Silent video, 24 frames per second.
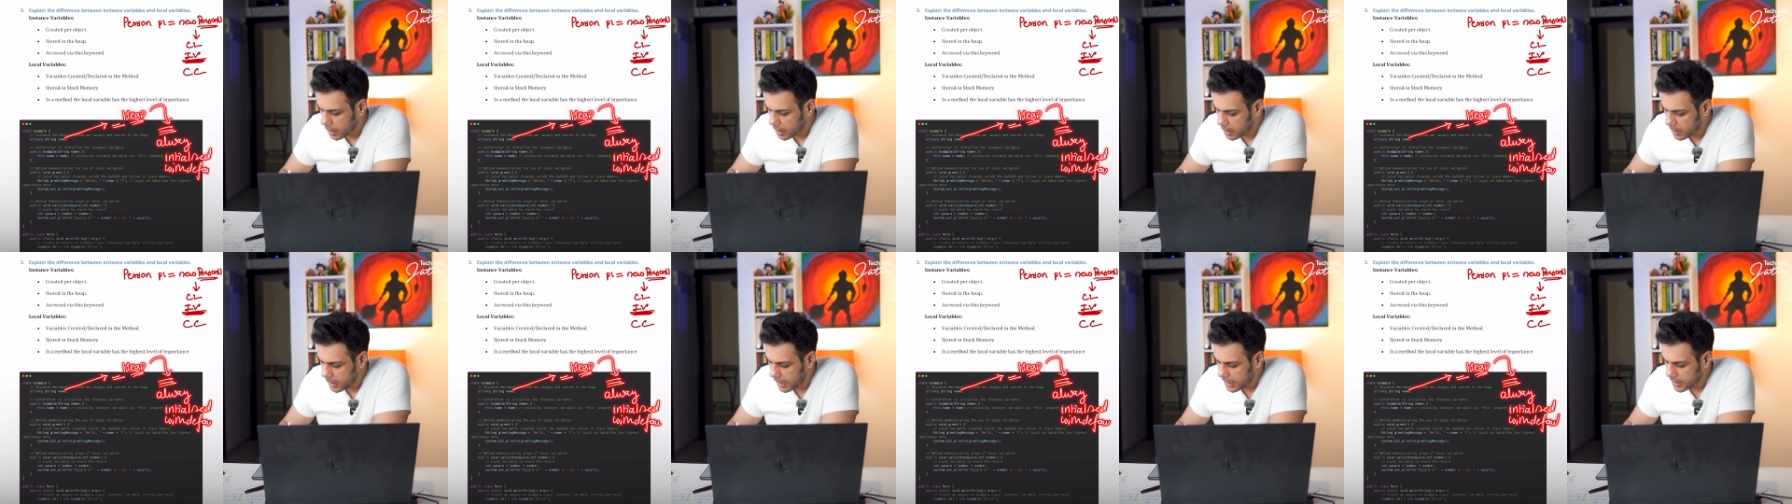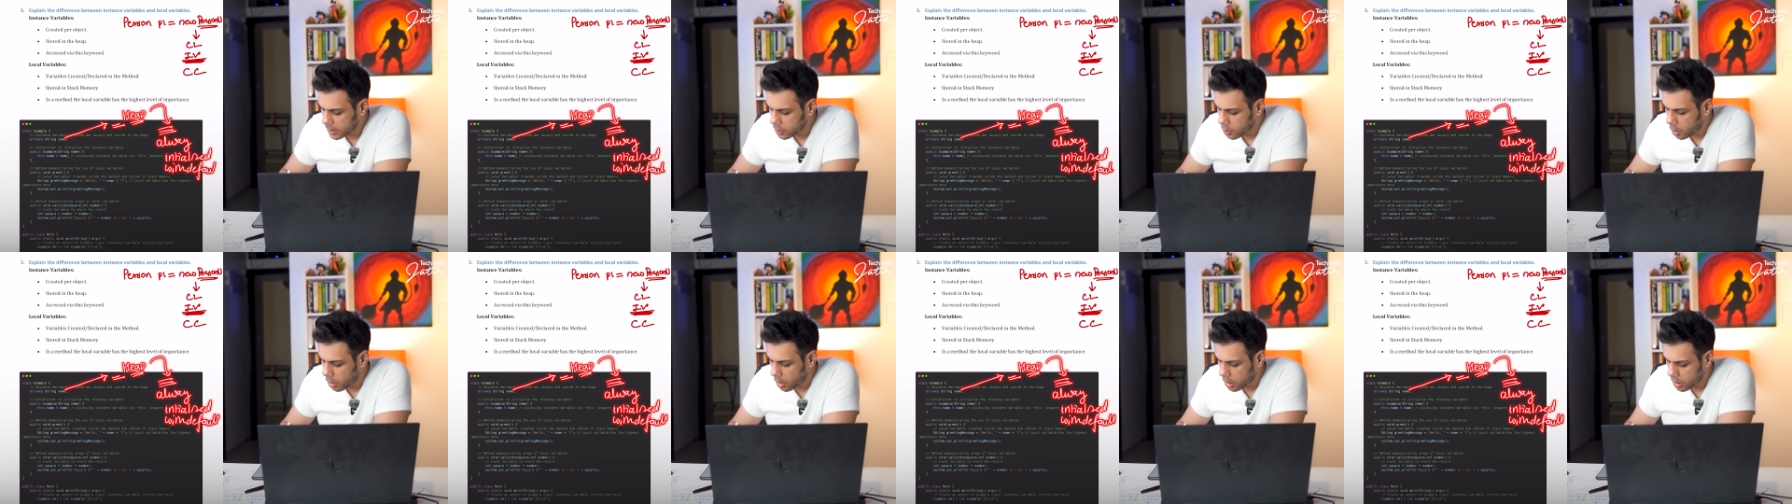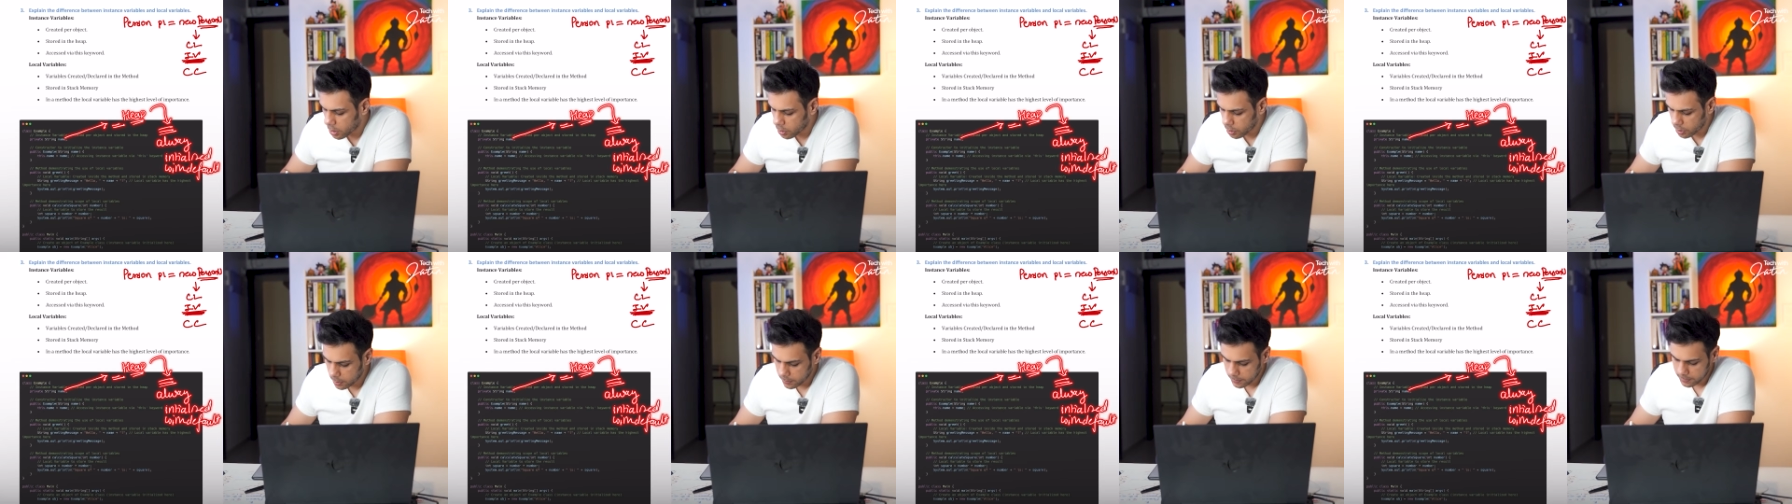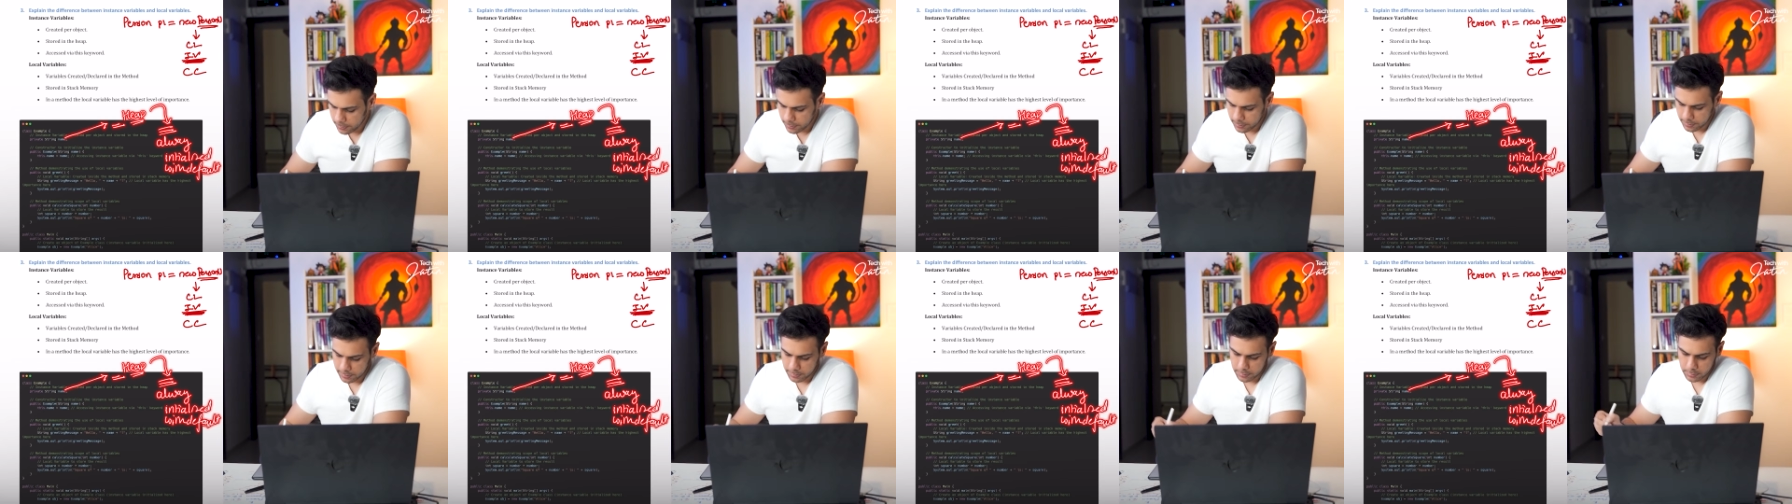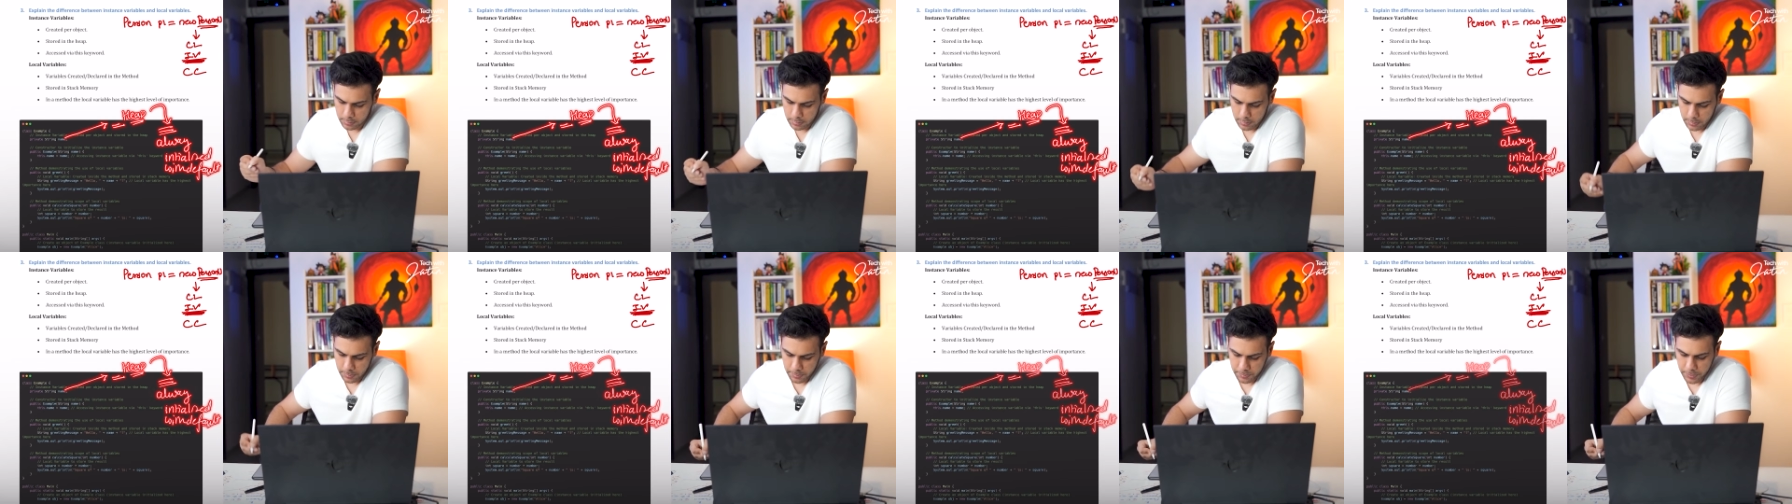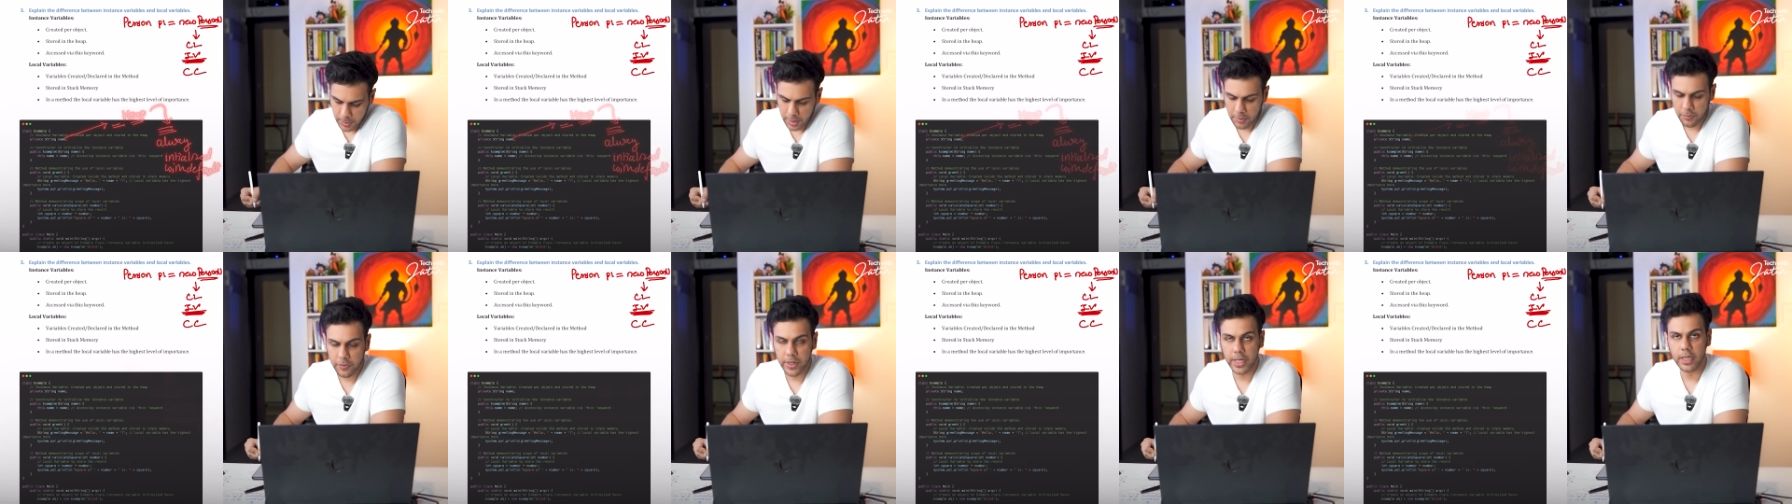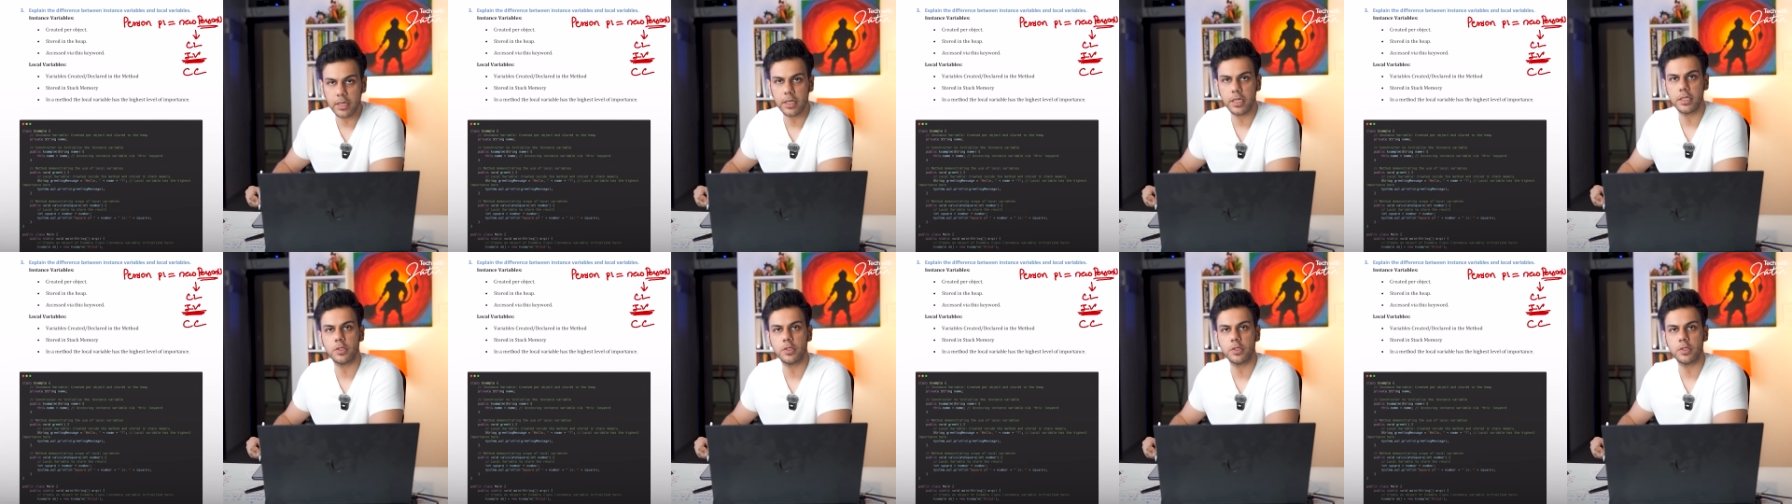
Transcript: Yes or no? Perfect.